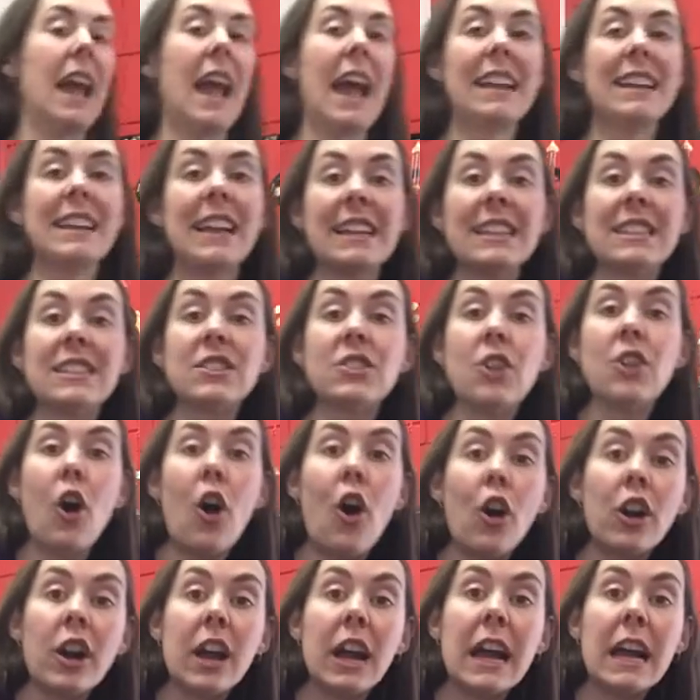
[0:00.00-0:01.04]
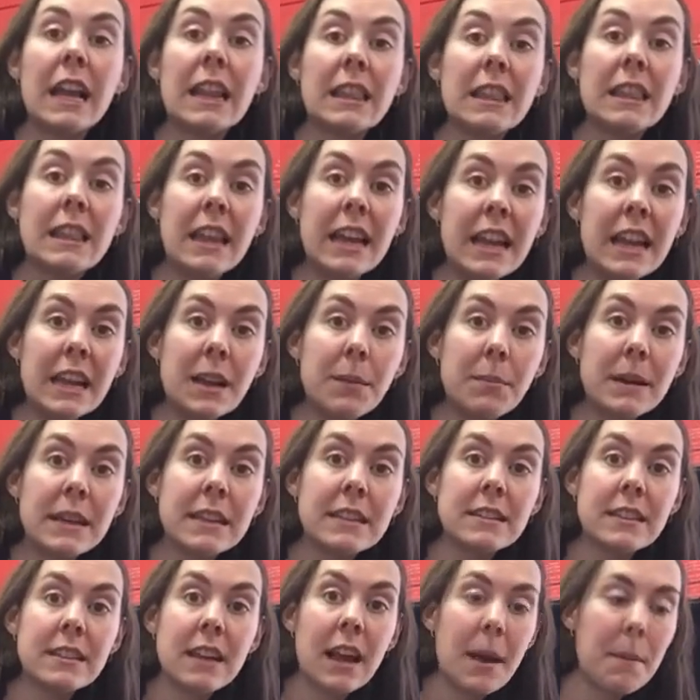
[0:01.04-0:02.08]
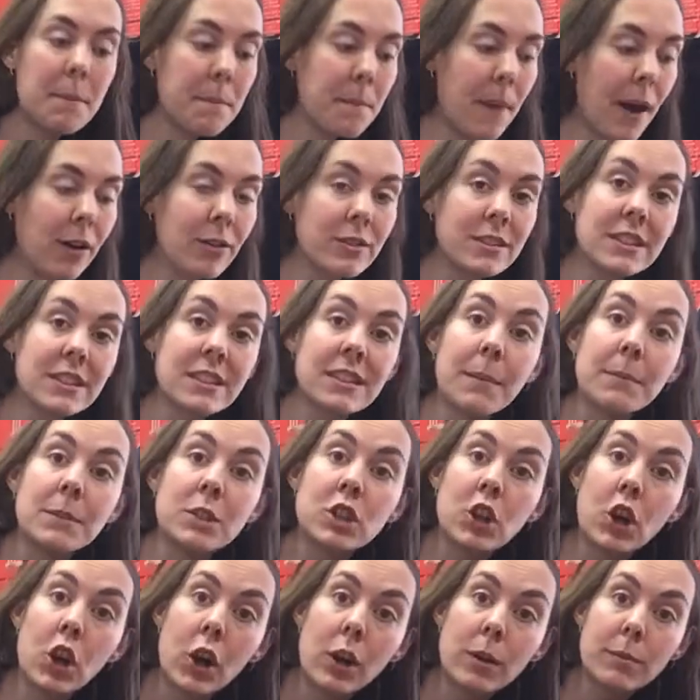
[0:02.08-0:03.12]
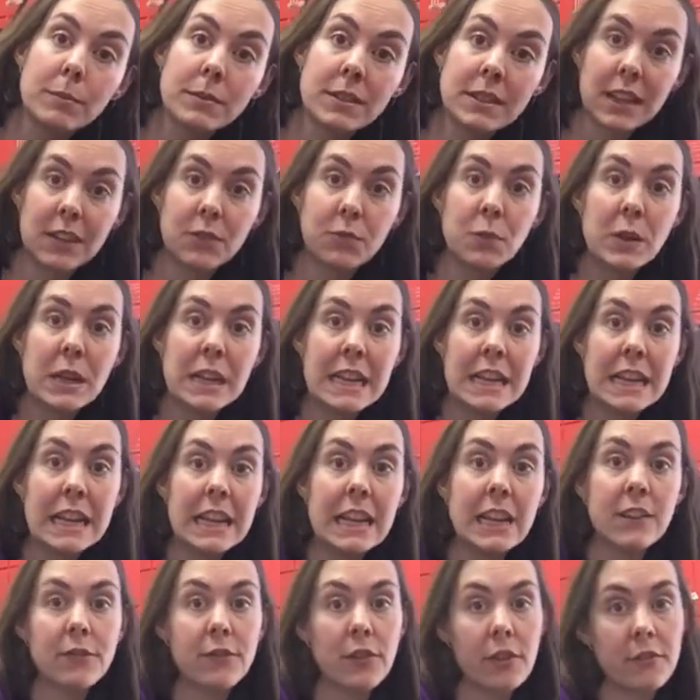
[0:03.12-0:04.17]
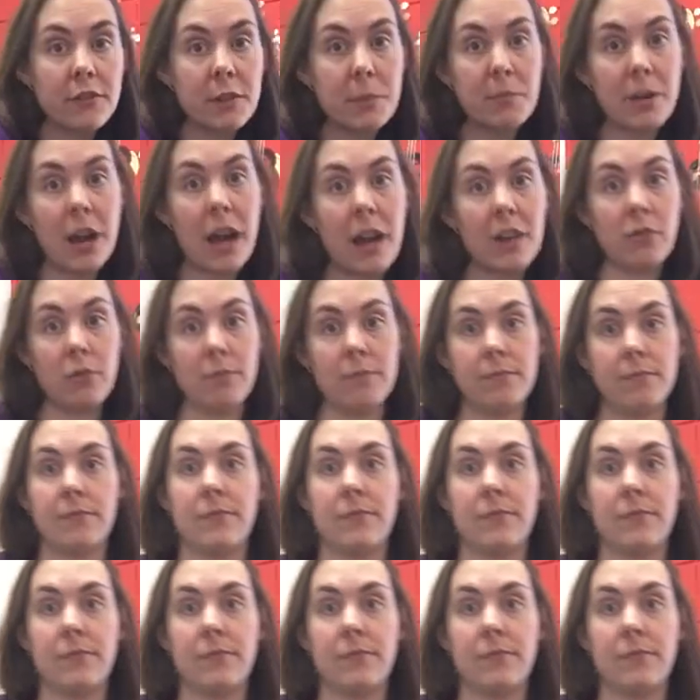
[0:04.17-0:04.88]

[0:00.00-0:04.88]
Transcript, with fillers: and let's talk a little bit about some terms that we need for vibrato